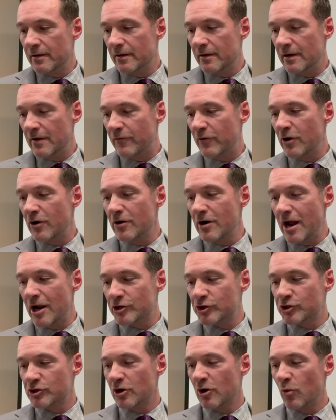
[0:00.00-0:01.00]
If you're not
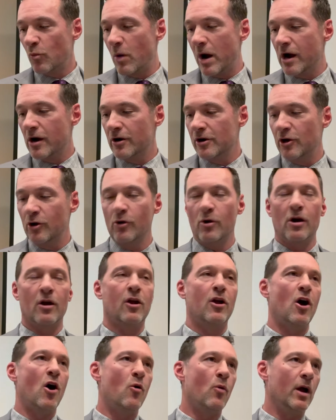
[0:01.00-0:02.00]
sure where you're
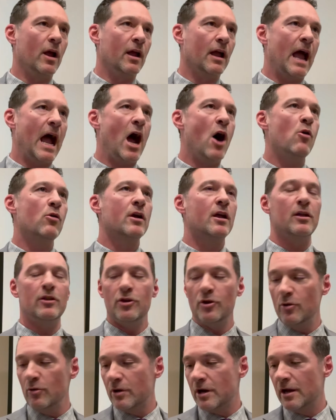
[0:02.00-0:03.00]
going, how can
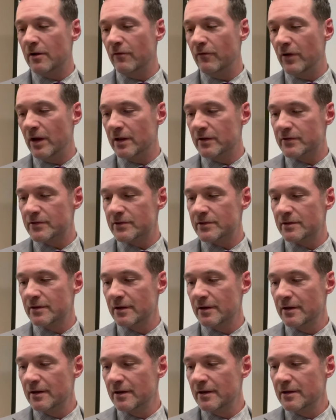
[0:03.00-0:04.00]
you convince
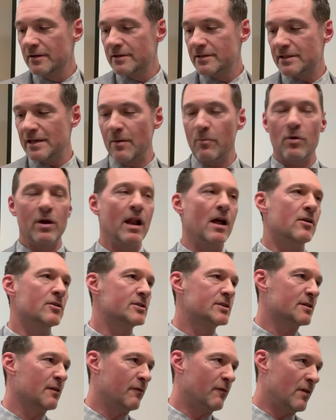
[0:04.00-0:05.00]
someone else
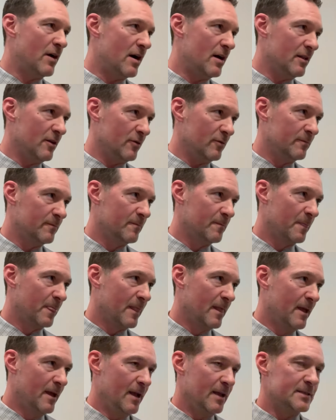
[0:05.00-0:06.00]
to follow?
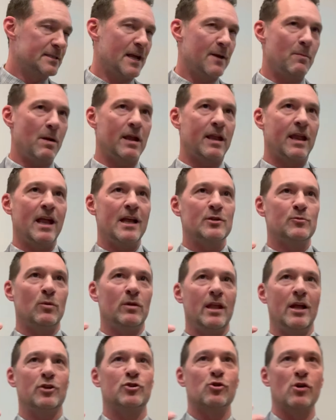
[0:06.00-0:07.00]
It's like my kids when
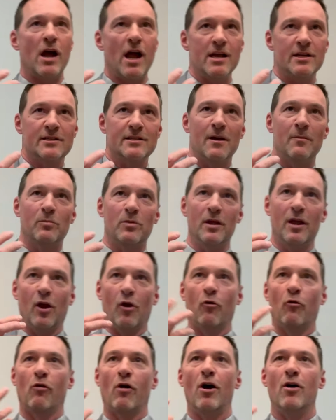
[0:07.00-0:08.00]
they try something
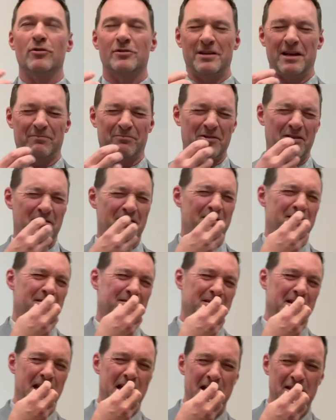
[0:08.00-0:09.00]
gross, like, oh,
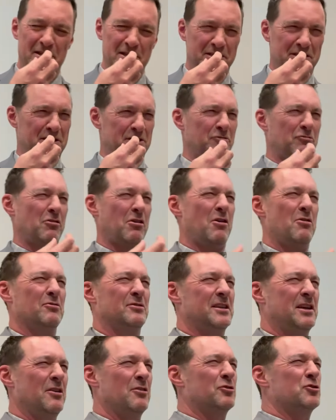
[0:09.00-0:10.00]
dad, this is gross.
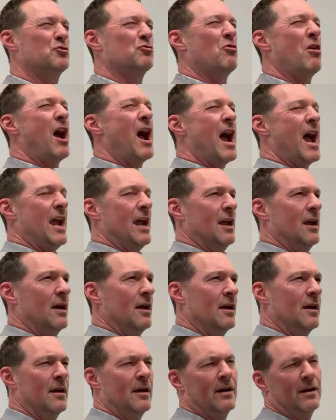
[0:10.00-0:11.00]
Here, try.
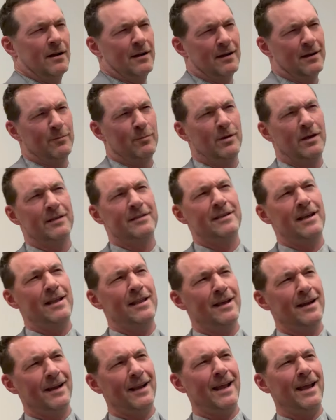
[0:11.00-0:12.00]
I'm like, say
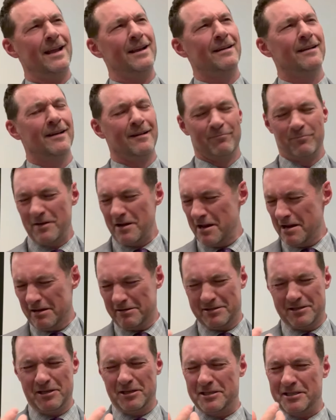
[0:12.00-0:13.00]
that again? Yeah,
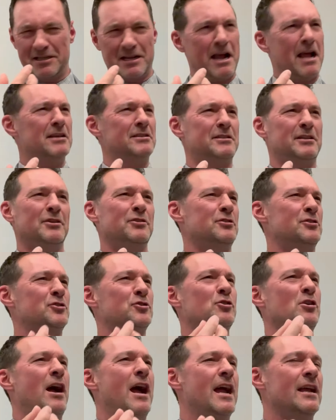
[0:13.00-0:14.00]
it's disgusting. Just
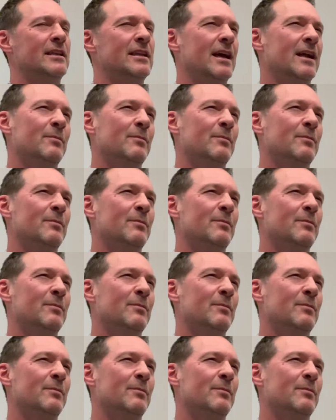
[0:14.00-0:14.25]
try it, Dad.